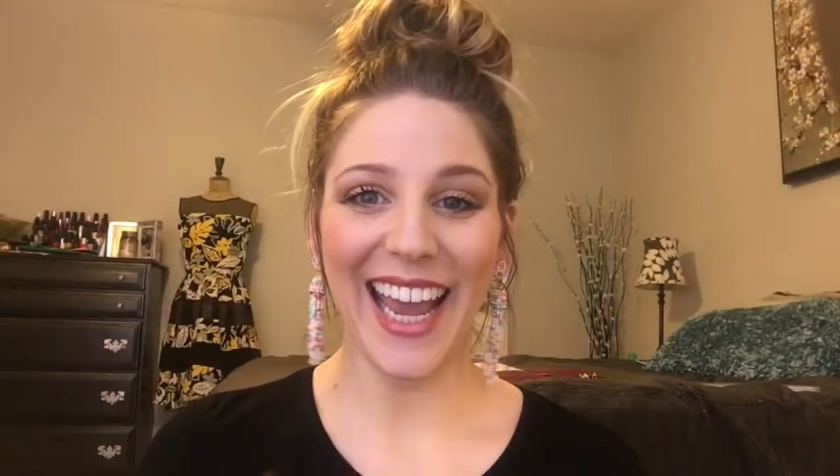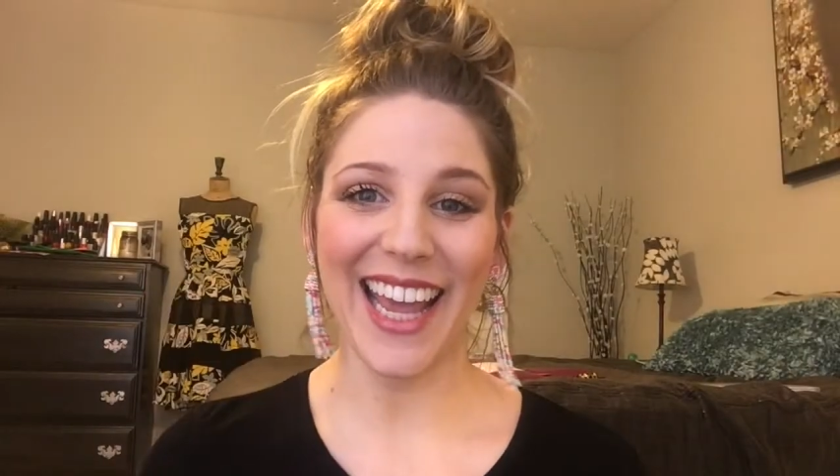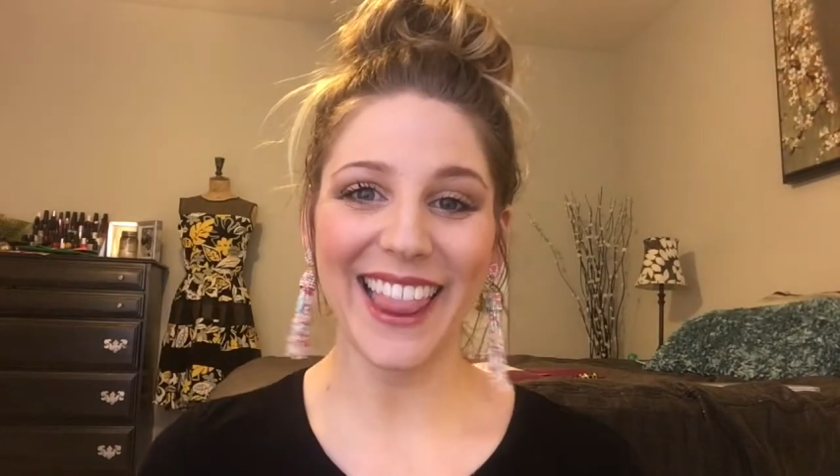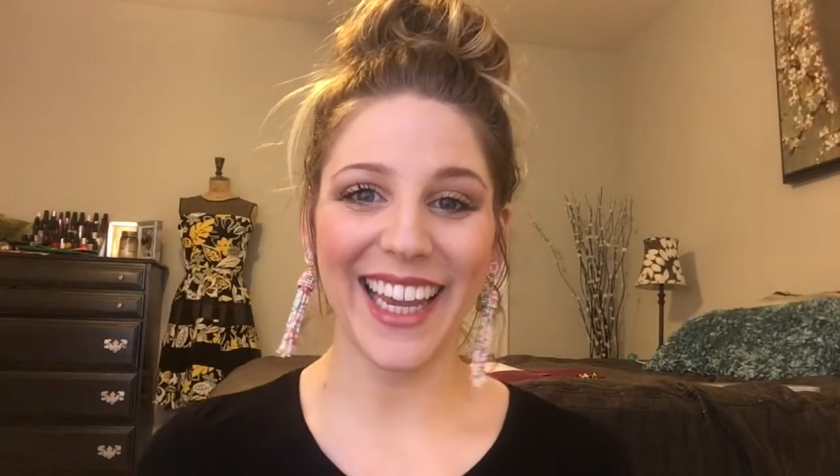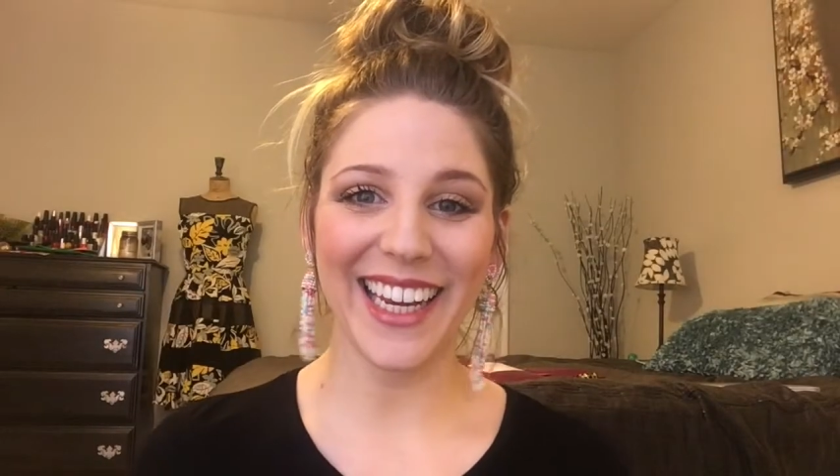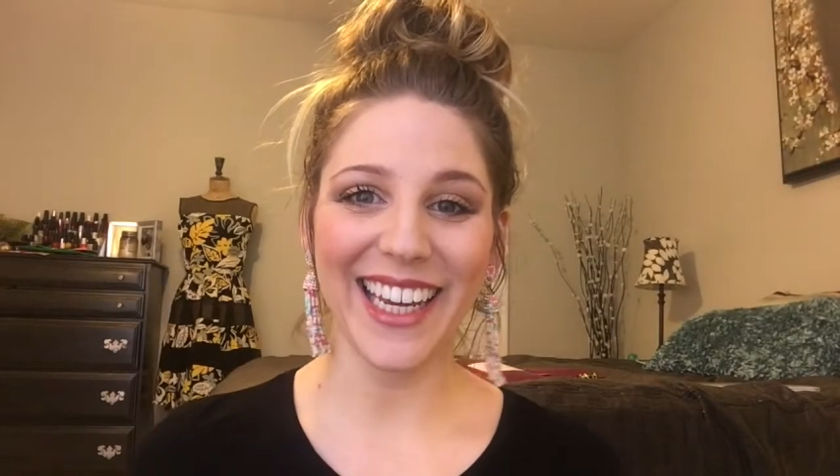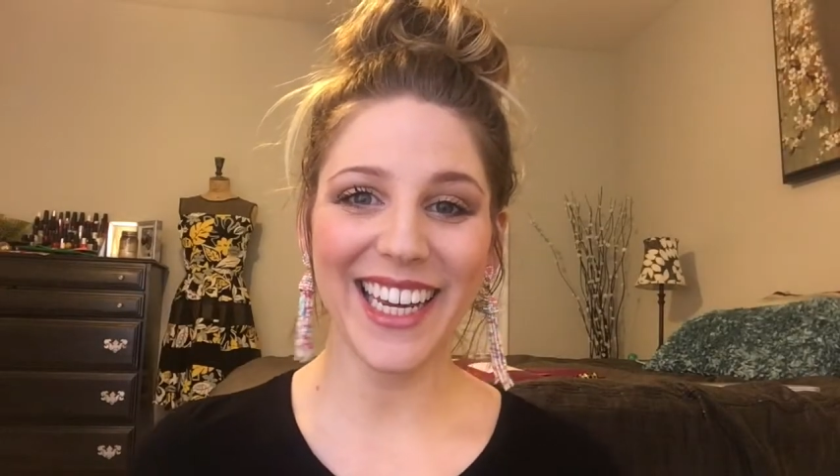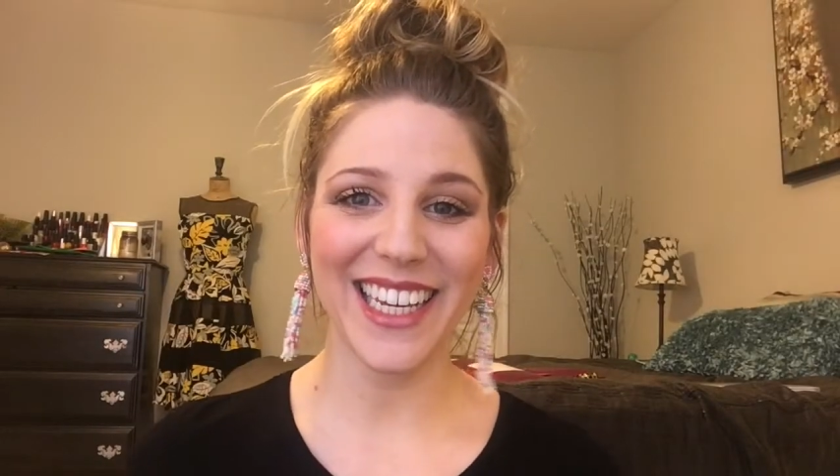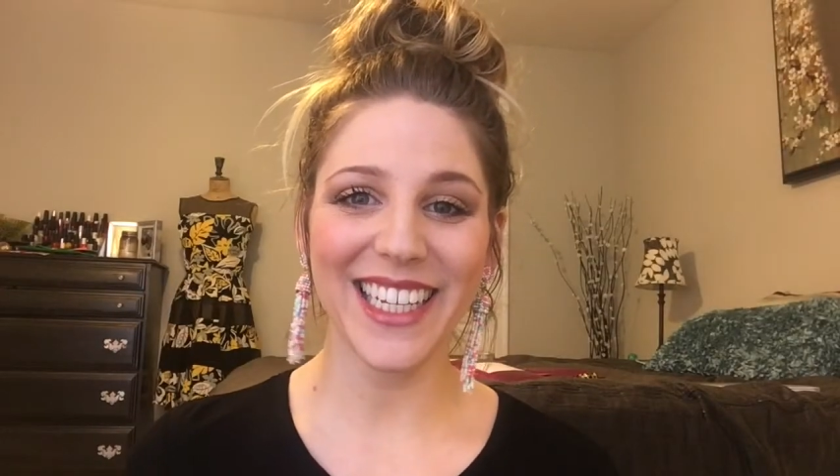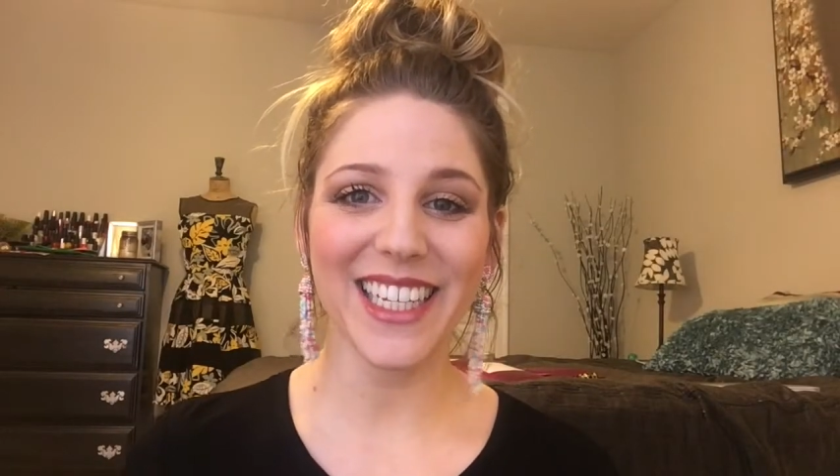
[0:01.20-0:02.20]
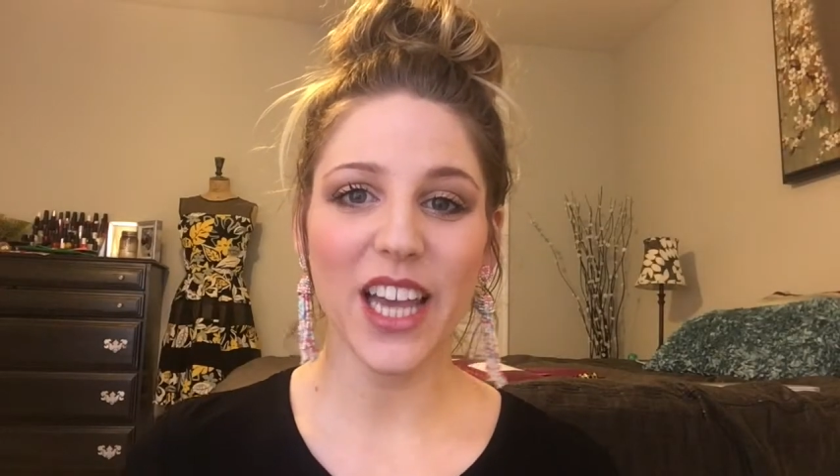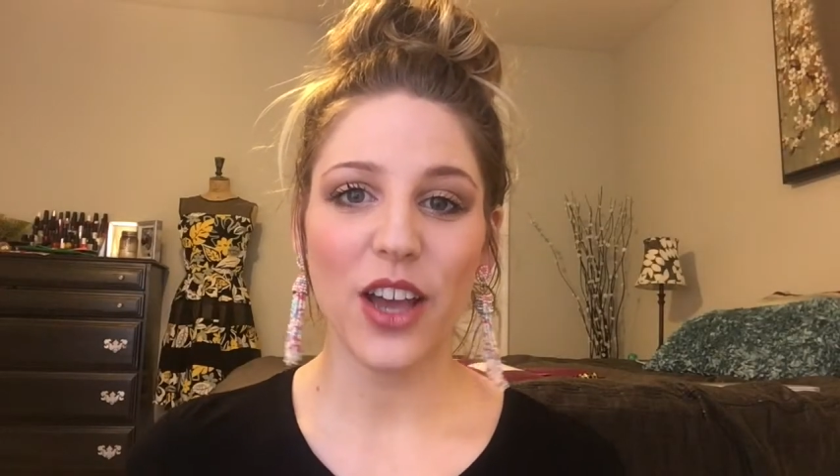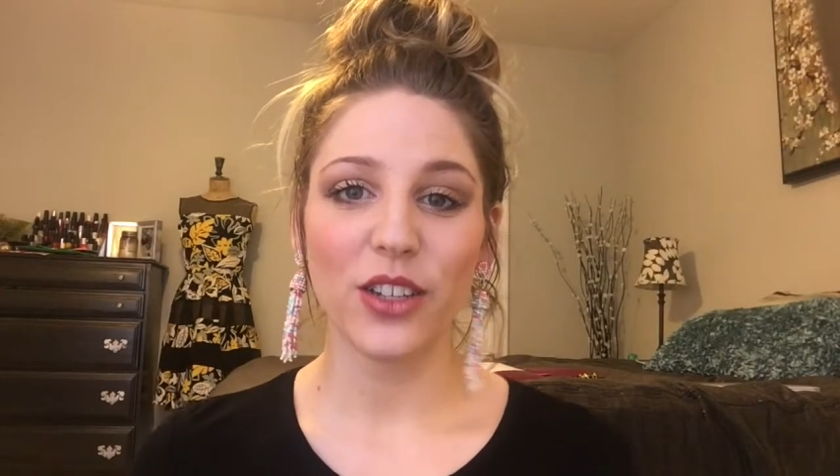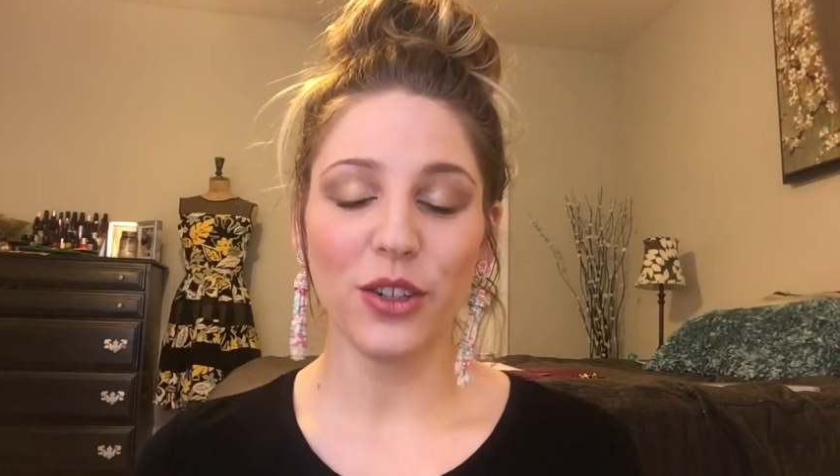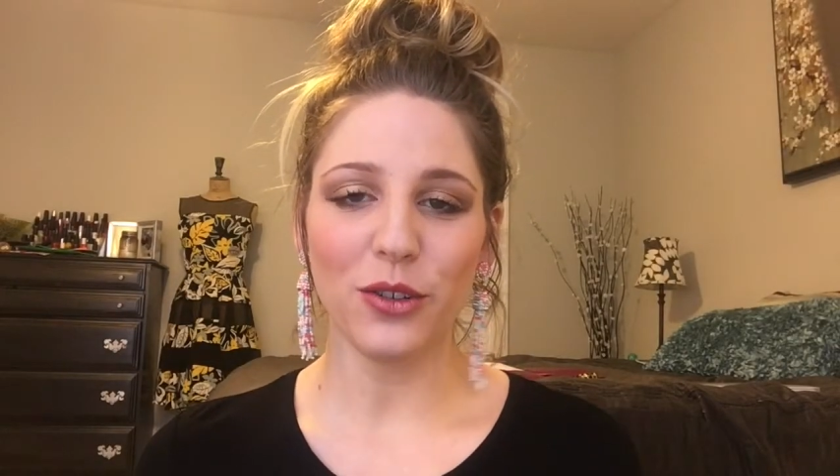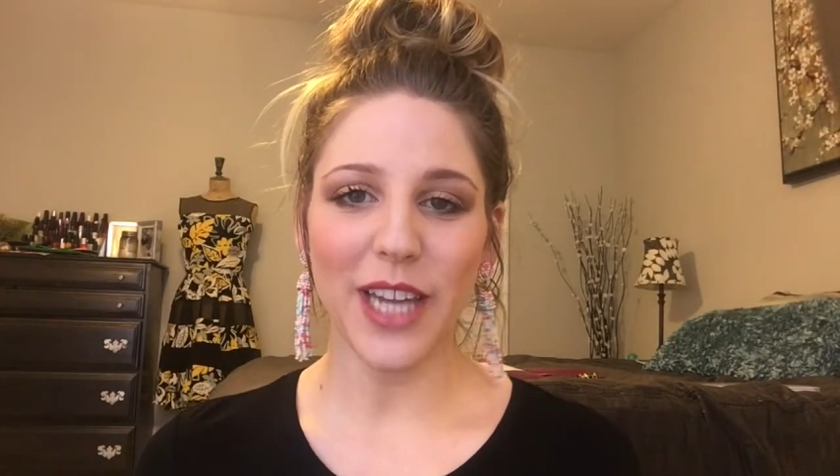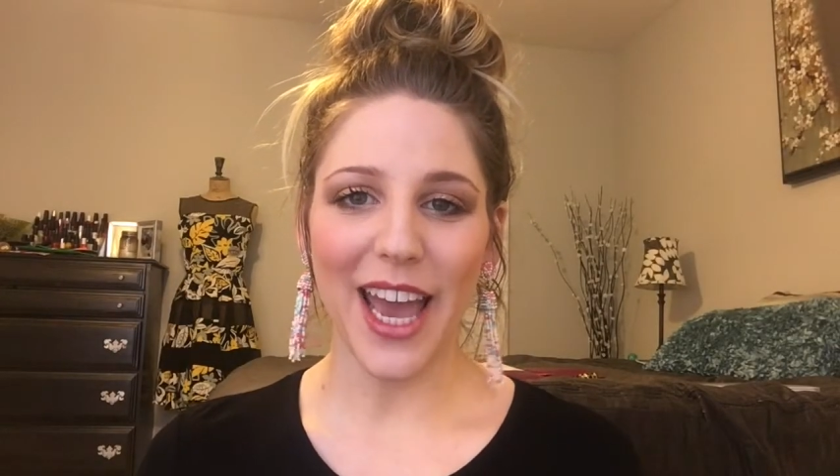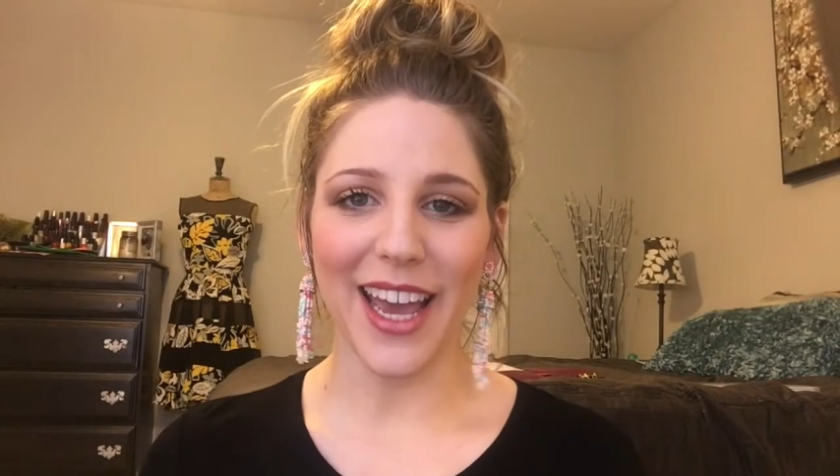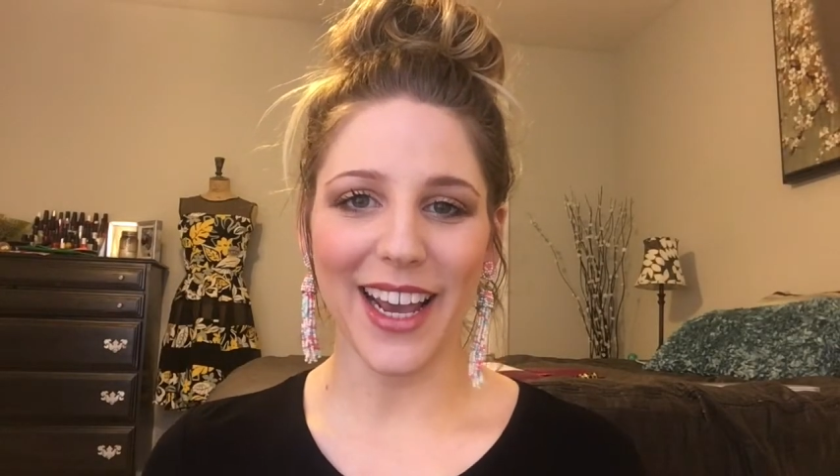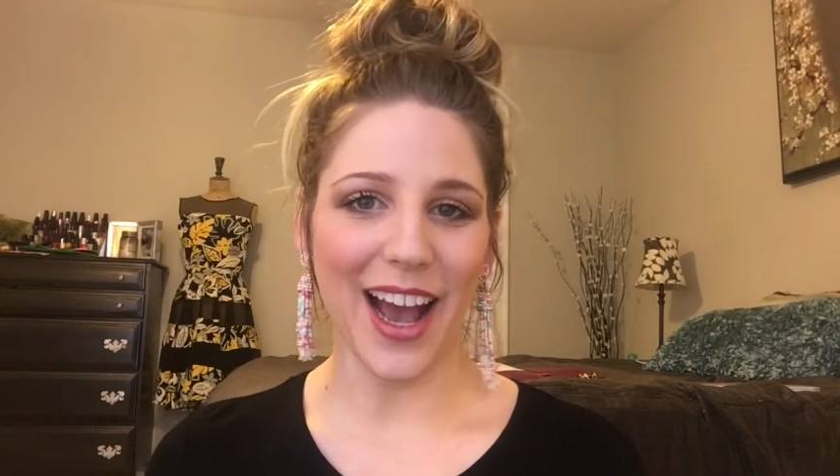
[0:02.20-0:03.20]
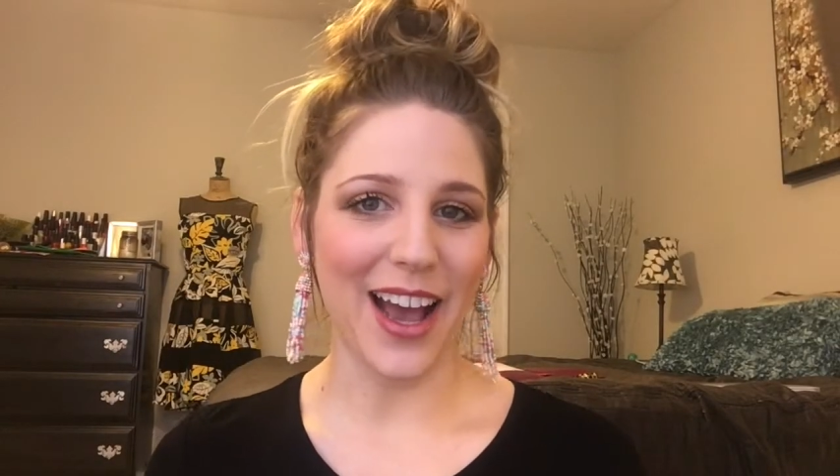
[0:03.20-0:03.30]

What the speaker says: Hey ladies! Today